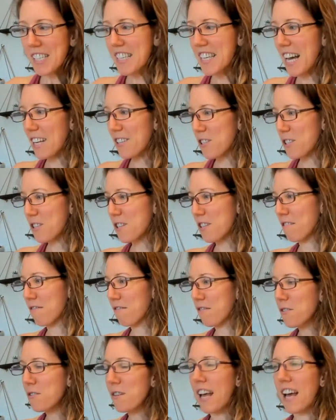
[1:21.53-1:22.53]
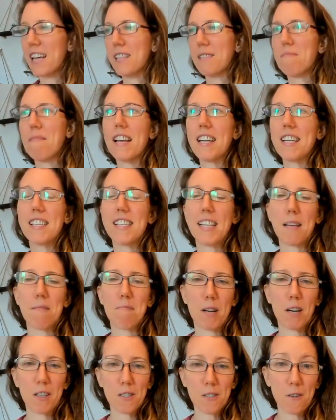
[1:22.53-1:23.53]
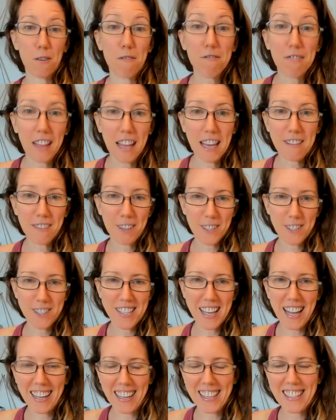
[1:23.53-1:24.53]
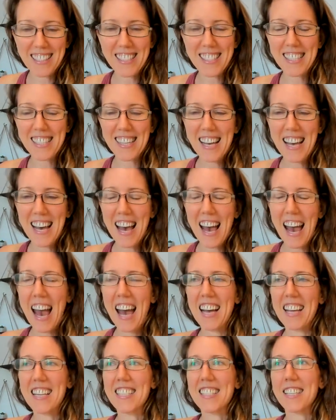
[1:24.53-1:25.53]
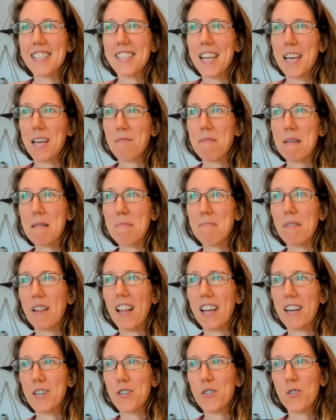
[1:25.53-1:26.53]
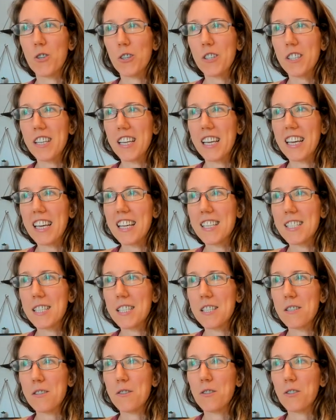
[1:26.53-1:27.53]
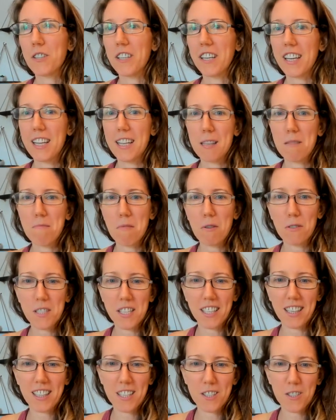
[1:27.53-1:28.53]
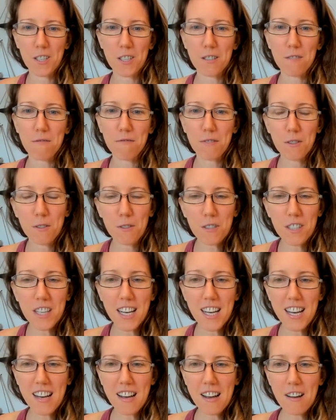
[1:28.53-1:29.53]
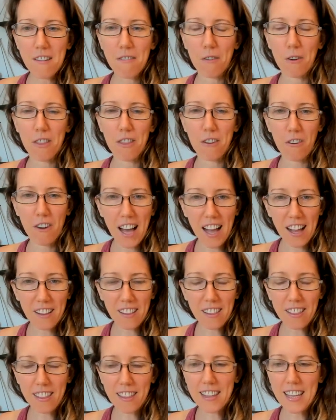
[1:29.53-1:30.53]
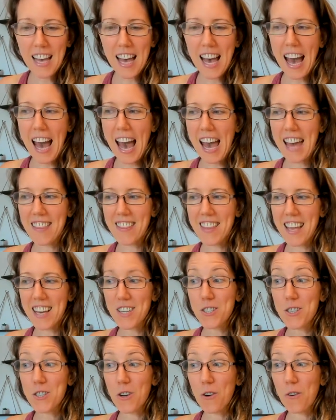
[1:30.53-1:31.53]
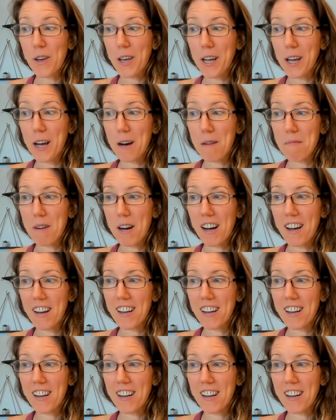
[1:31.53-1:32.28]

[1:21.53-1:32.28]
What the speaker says: not just of food as medicine, but also flavor science, and take people on a journey to creating the most delicious food for their health, and then showing them,